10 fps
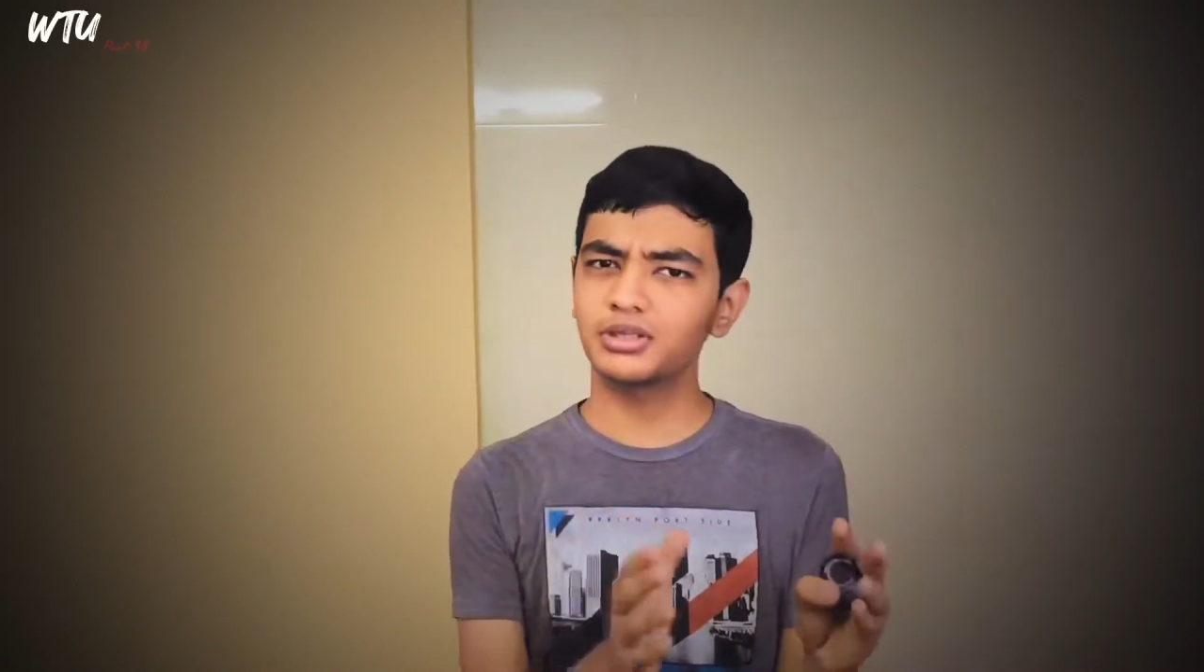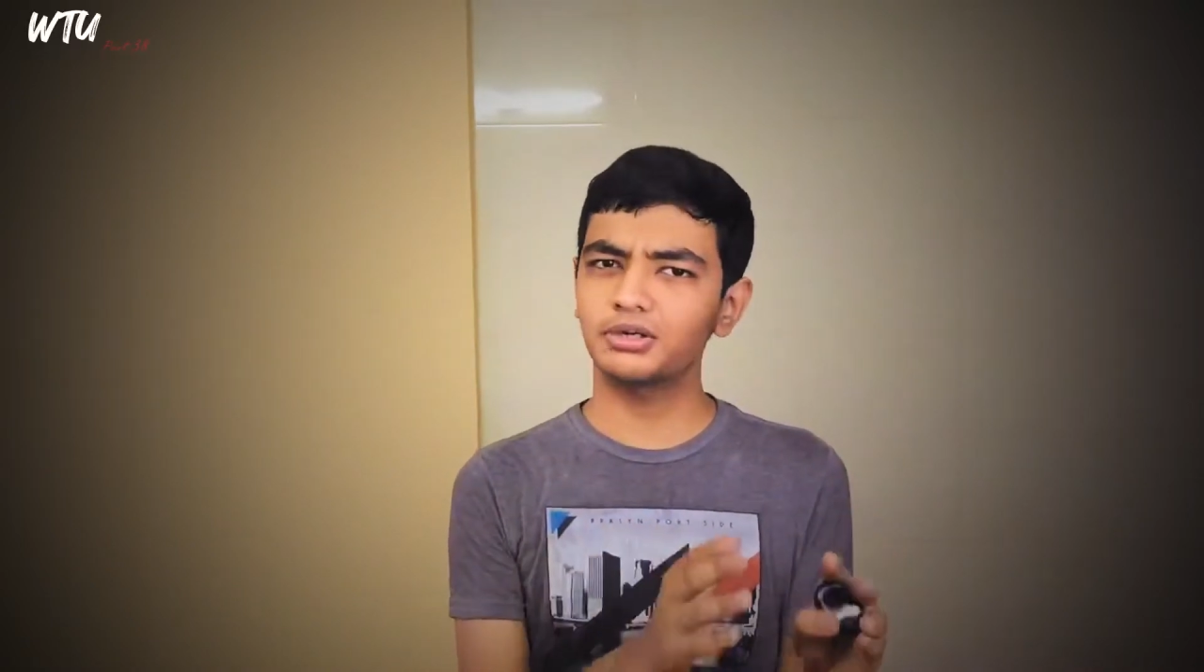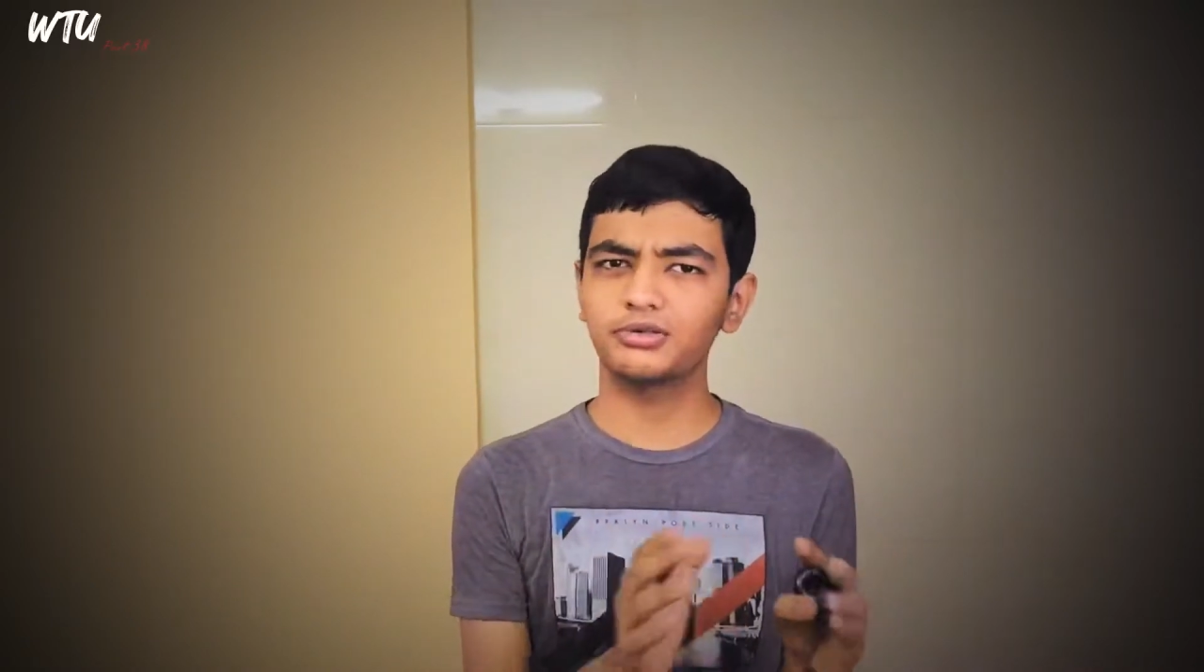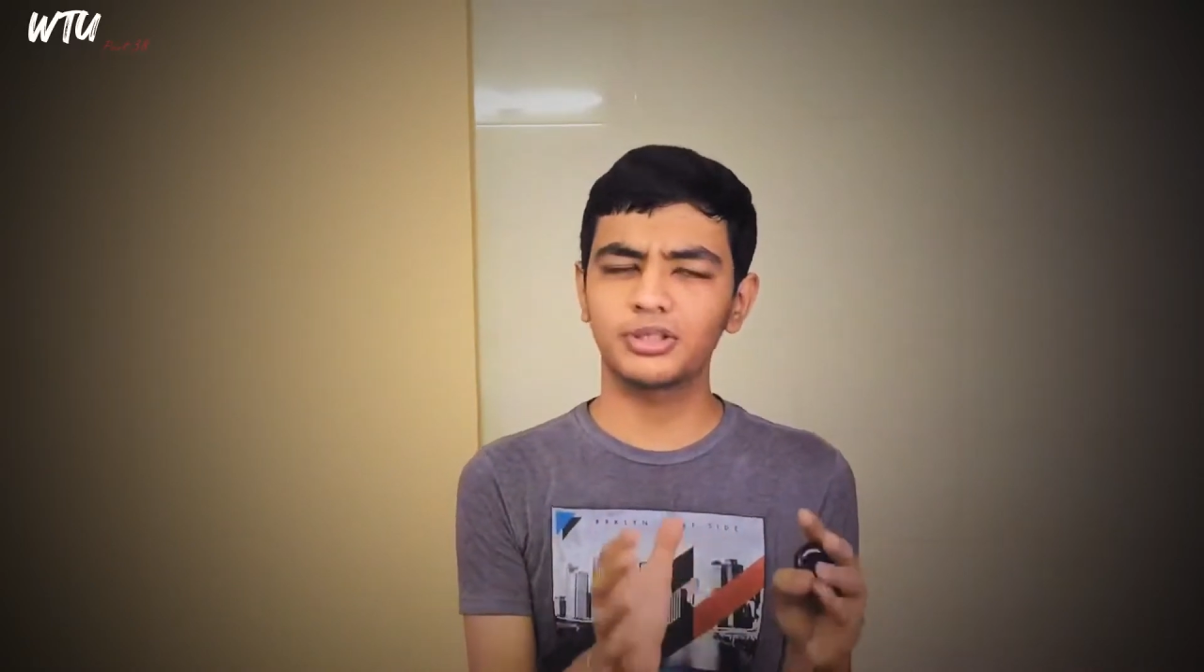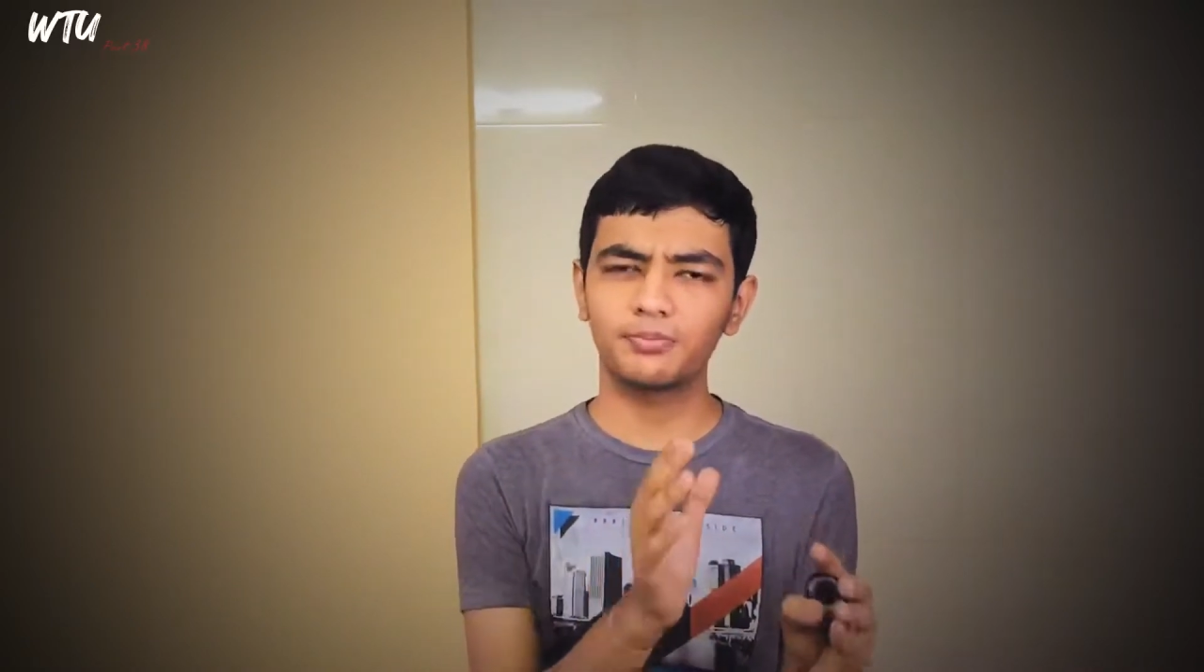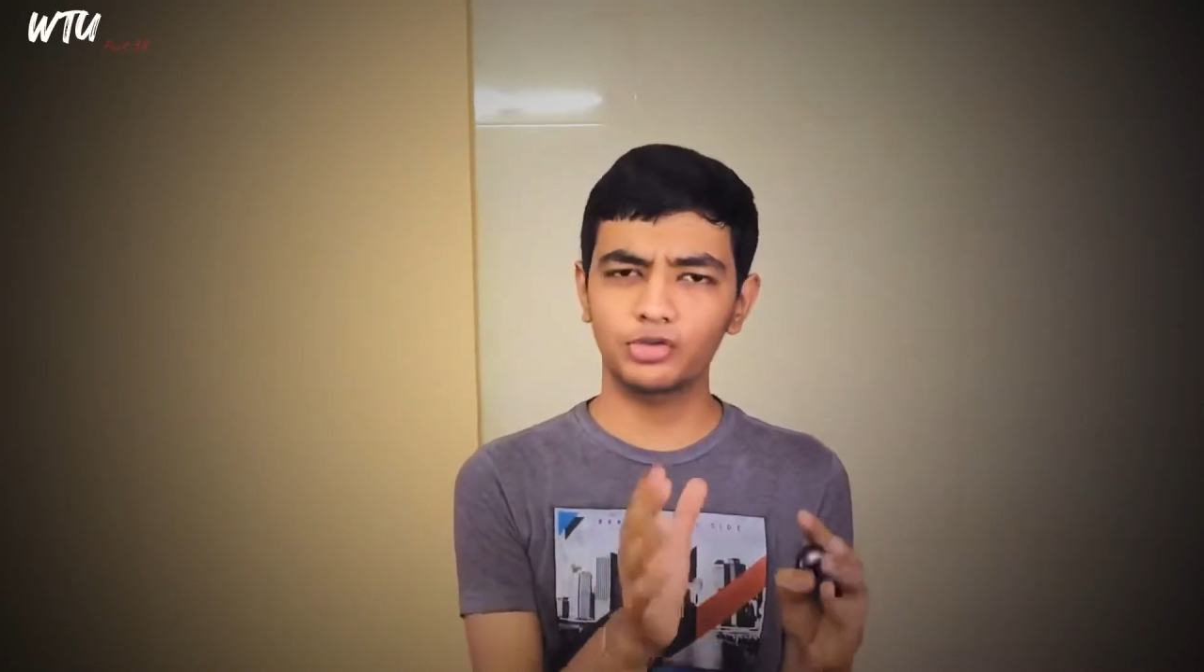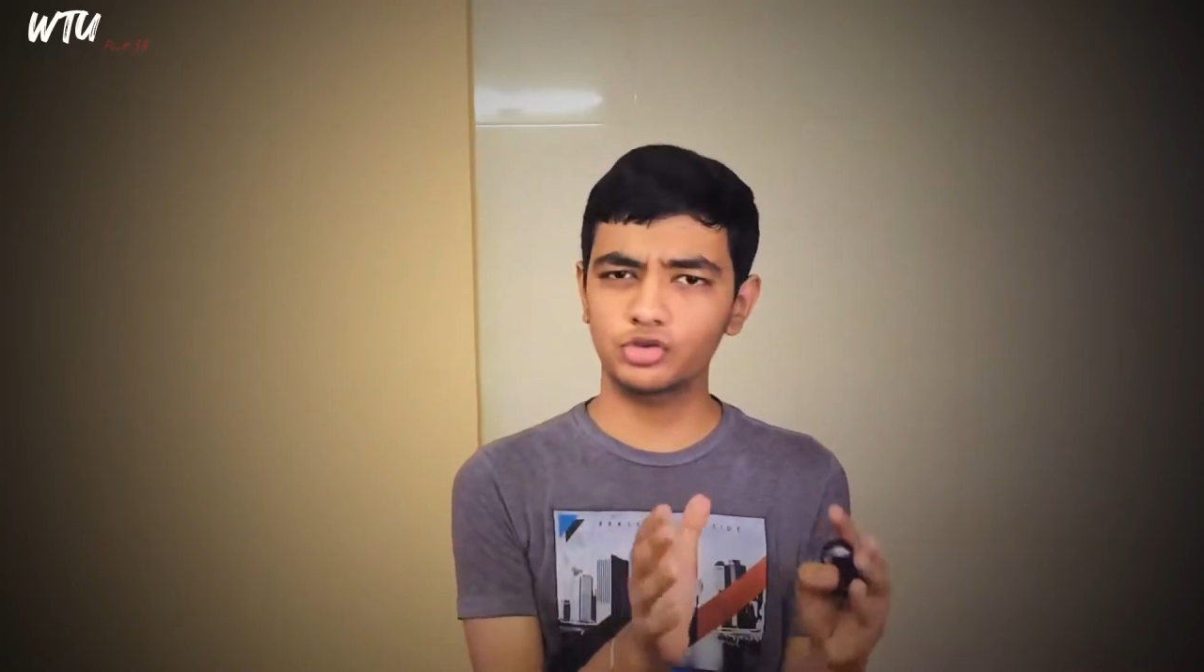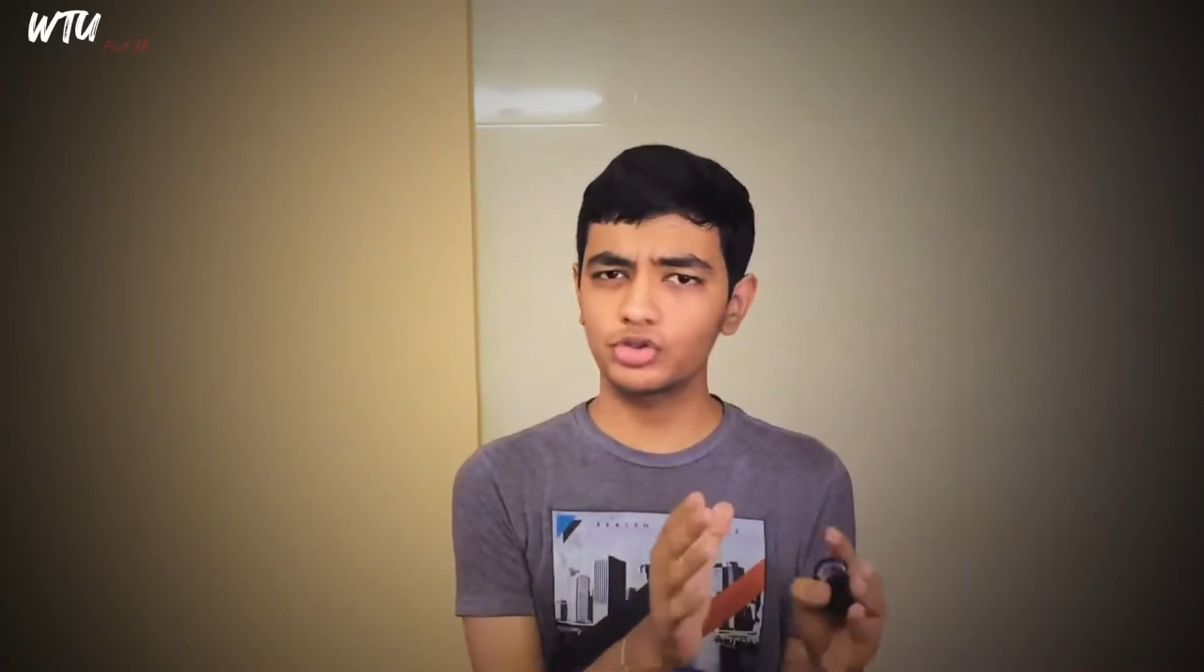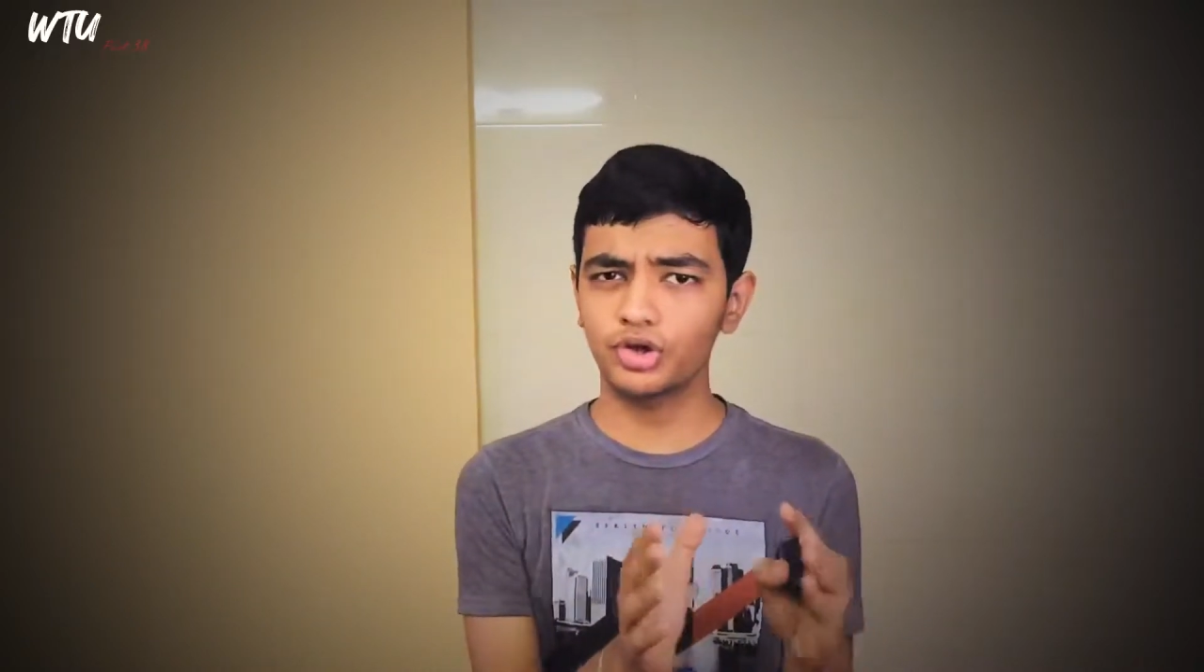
around the budget